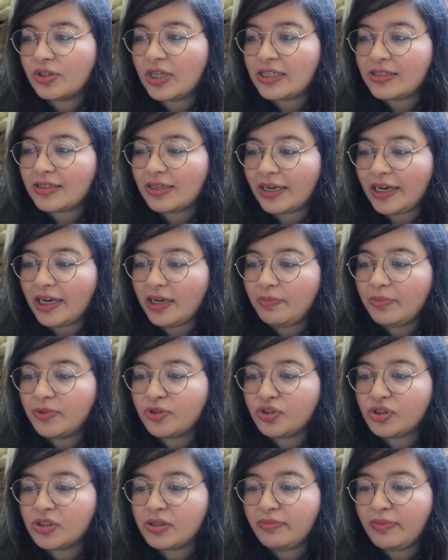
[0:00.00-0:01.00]
that's great, but
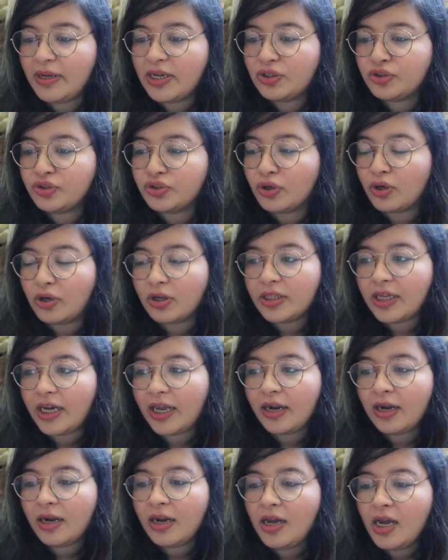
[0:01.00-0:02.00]
just make sure
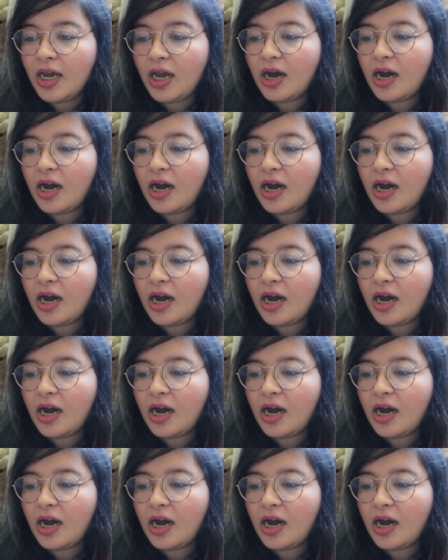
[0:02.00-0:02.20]
then